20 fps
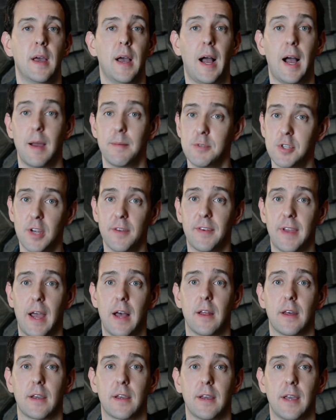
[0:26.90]
I'm Jeff
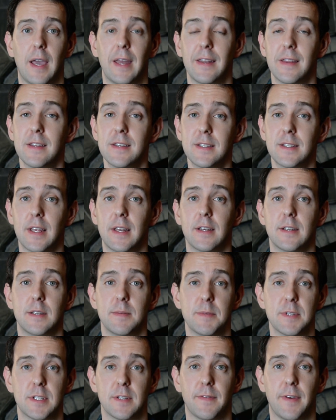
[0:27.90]
Galak, and in this Data
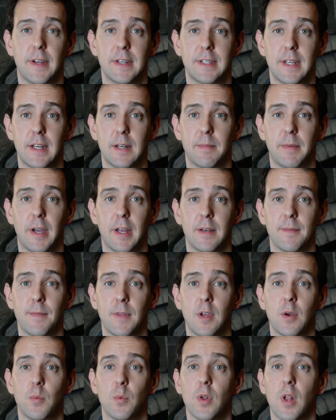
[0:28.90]
Demystified Data Bite,
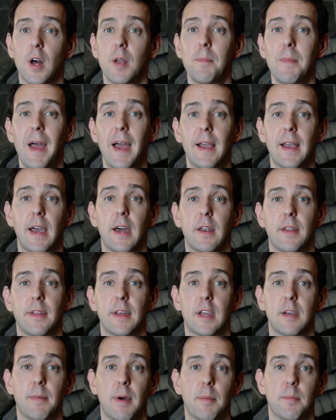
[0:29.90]
We'll unpack how to
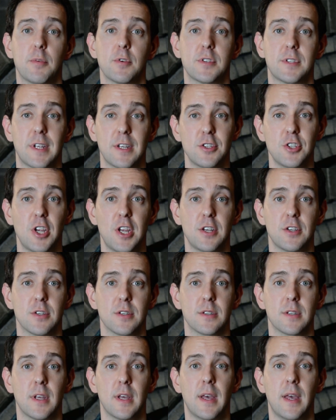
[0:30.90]
think about percent
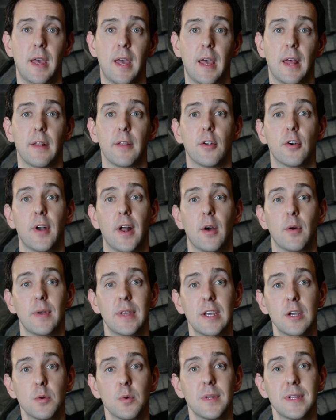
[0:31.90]
changes and learn how
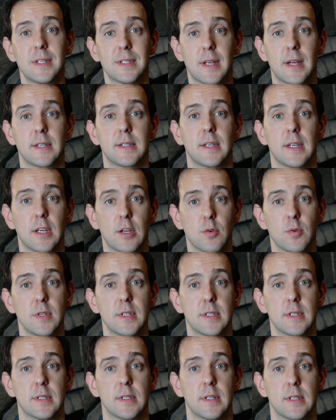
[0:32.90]
equally sized
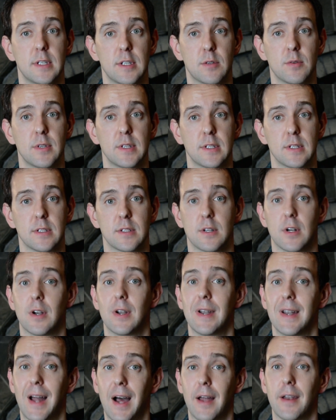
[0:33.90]
increases and decreases are
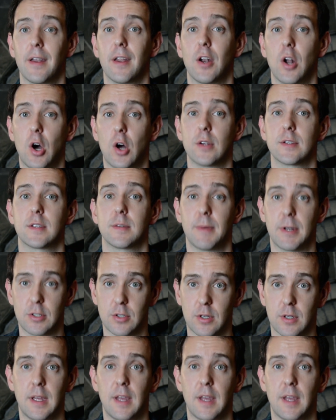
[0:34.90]
not at all symmetric.